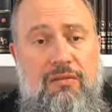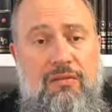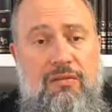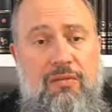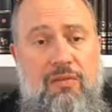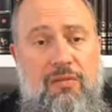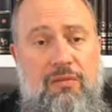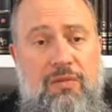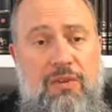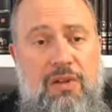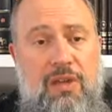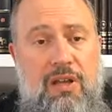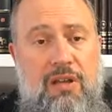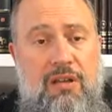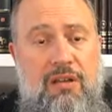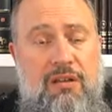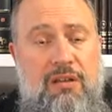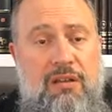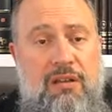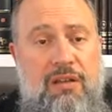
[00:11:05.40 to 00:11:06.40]

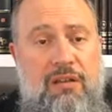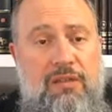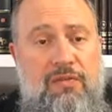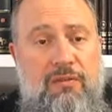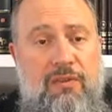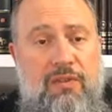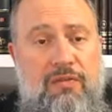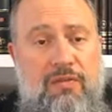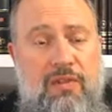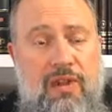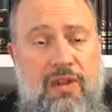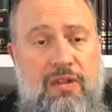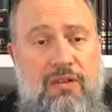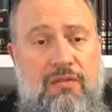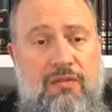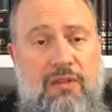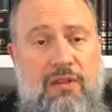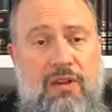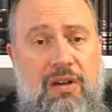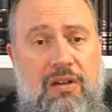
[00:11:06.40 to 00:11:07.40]
formula that we
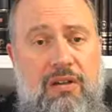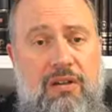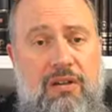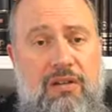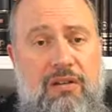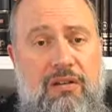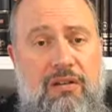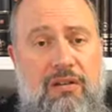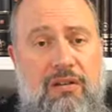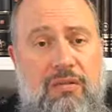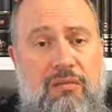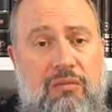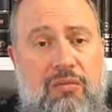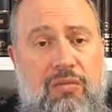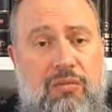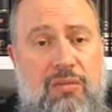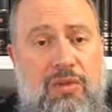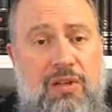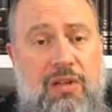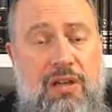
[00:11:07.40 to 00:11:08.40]
find regarding
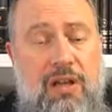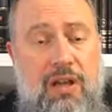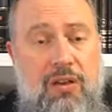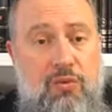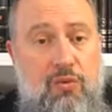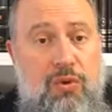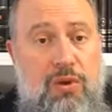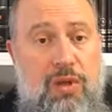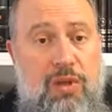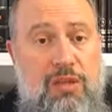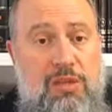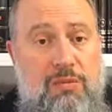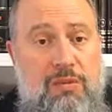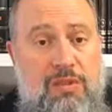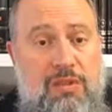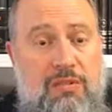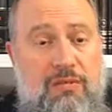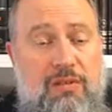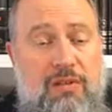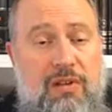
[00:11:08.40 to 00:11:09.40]
Hanukkah
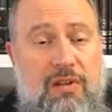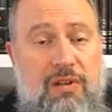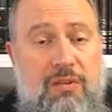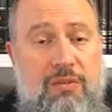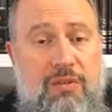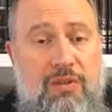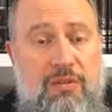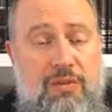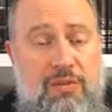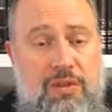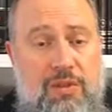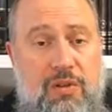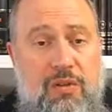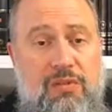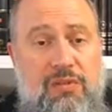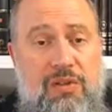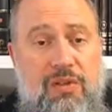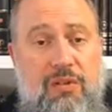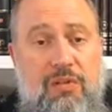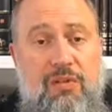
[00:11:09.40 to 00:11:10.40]
specifically, which was
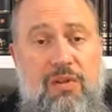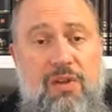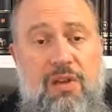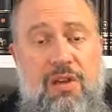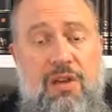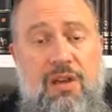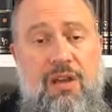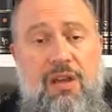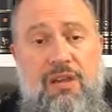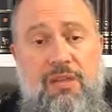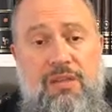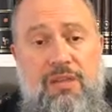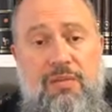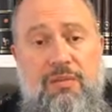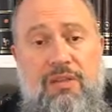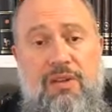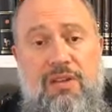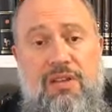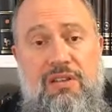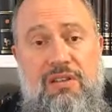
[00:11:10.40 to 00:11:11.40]
also a
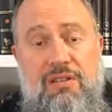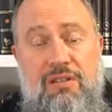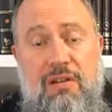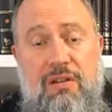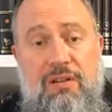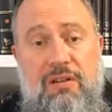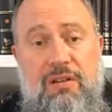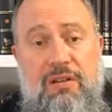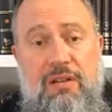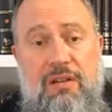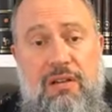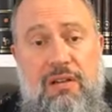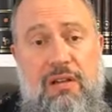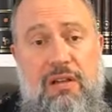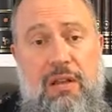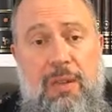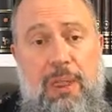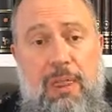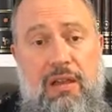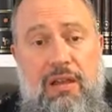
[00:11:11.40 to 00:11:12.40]
similar historic
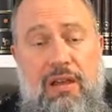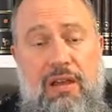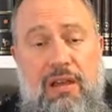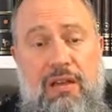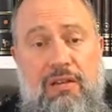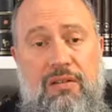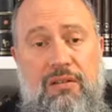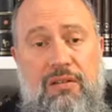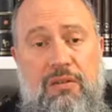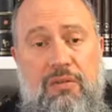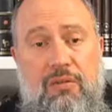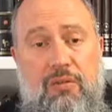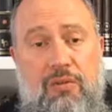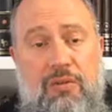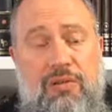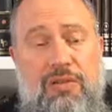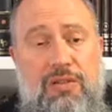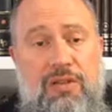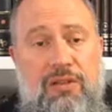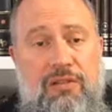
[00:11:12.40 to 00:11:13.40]
and
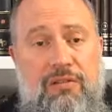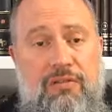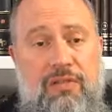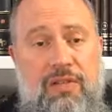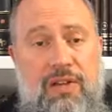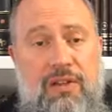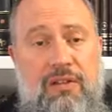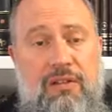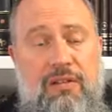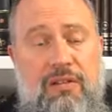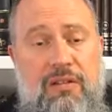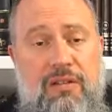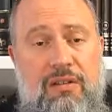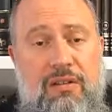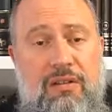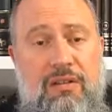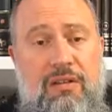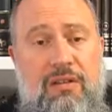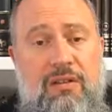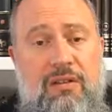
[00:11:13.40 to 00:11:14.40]
watershed event
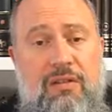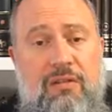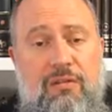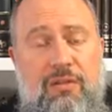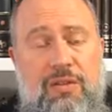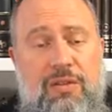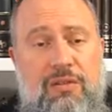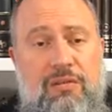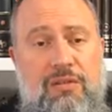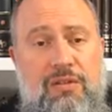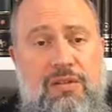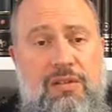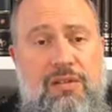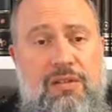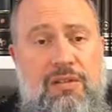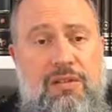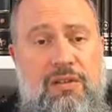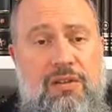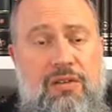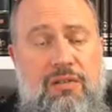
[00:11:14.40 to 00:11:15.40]
which
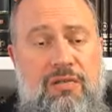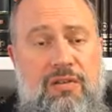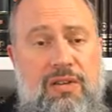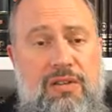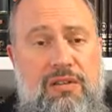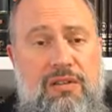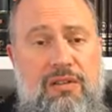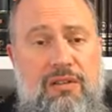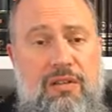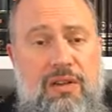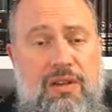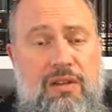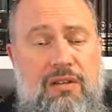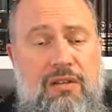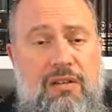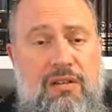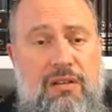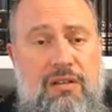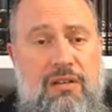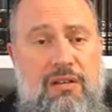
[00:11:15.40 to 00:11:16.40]
was served as a
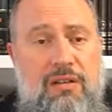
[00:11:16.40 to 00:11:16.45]
great